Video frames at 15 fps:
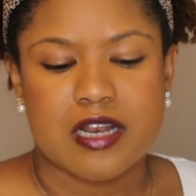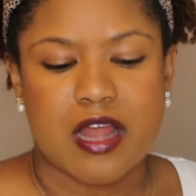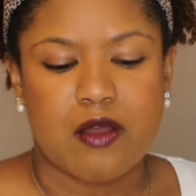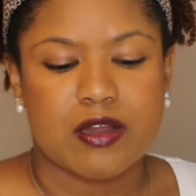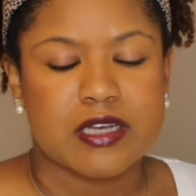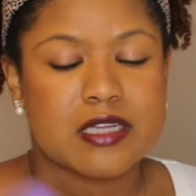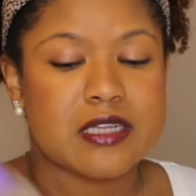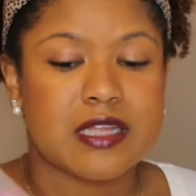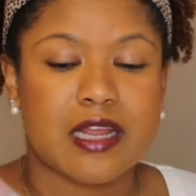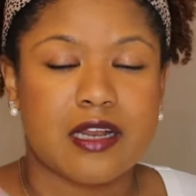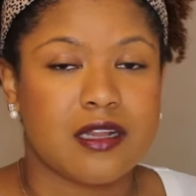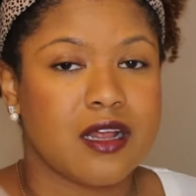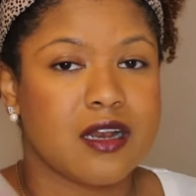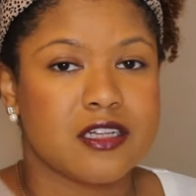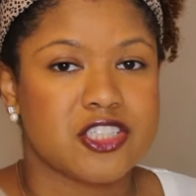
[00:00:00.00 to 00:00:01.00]
Now I didn't get a
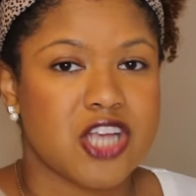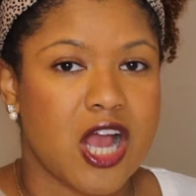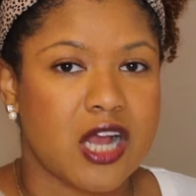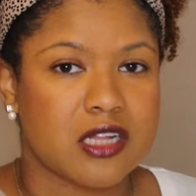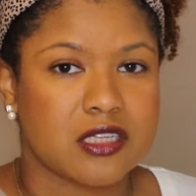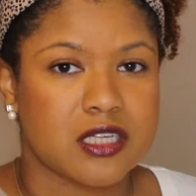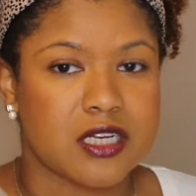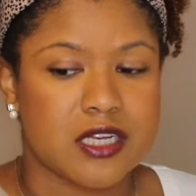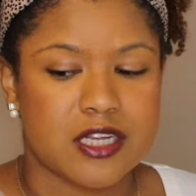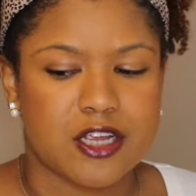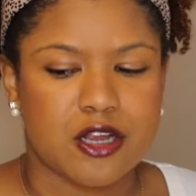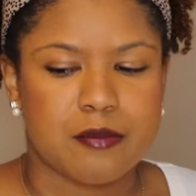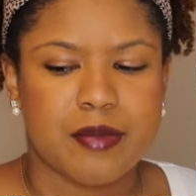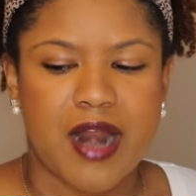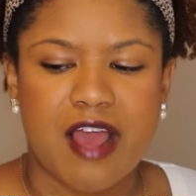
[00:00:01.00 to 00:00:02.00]
lot of chocolate in
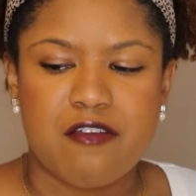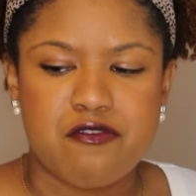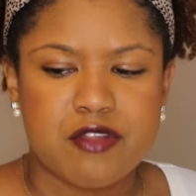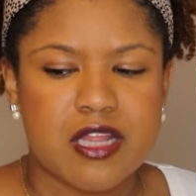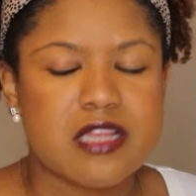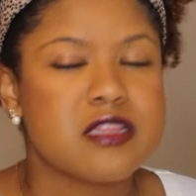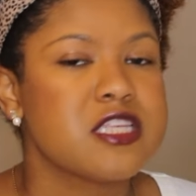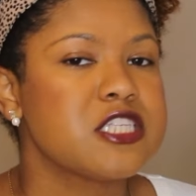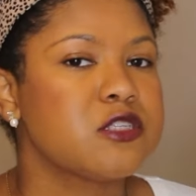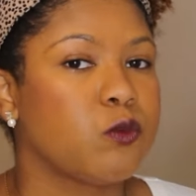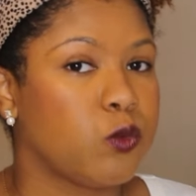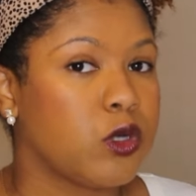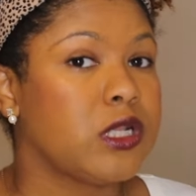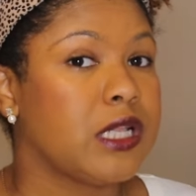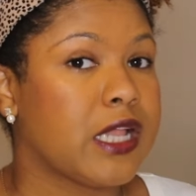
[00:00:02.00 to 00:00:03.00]
here, but I feel like this
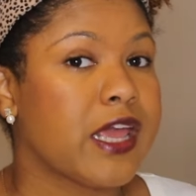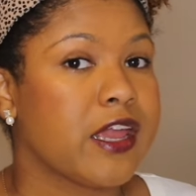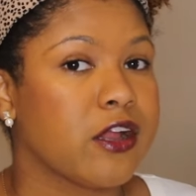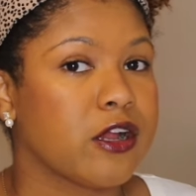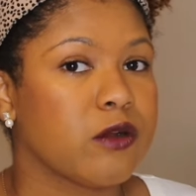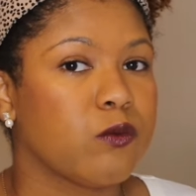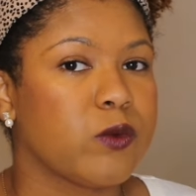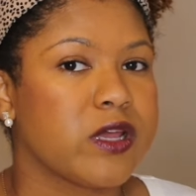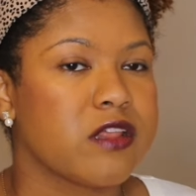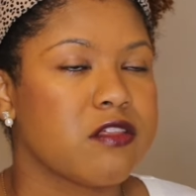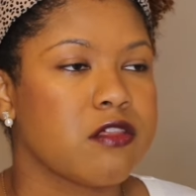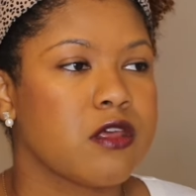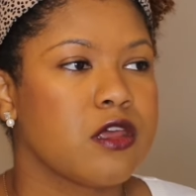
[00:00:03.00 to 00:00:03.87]
would layer with